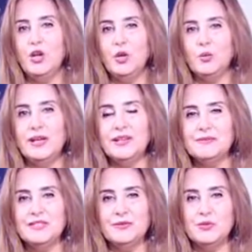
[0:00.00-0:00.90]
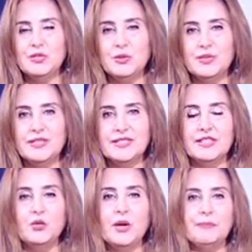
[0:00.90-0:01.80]
Hello and welcome, dear viewers, to this
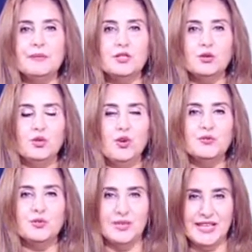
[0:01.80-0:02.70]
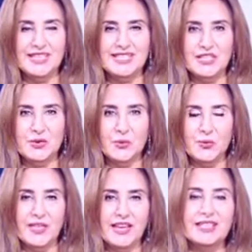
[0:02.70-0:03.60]
new episode of Today's
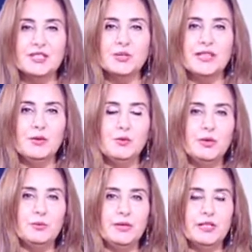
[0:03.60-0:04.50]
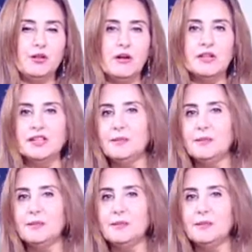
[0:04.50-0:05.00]
Youth. And today we will be talking